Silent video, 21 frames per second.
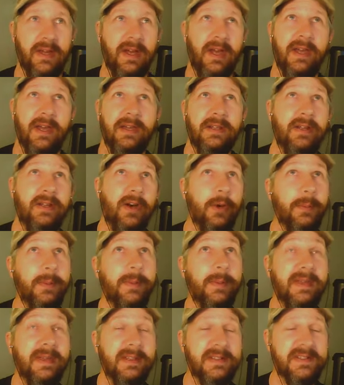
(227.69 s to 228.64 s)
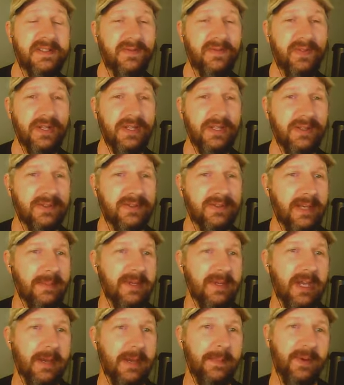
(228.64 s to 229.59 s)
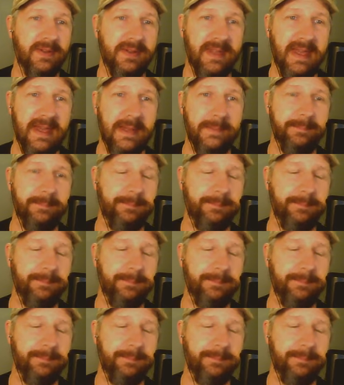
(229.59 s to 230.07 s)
And I'll be making some videos coming up on that.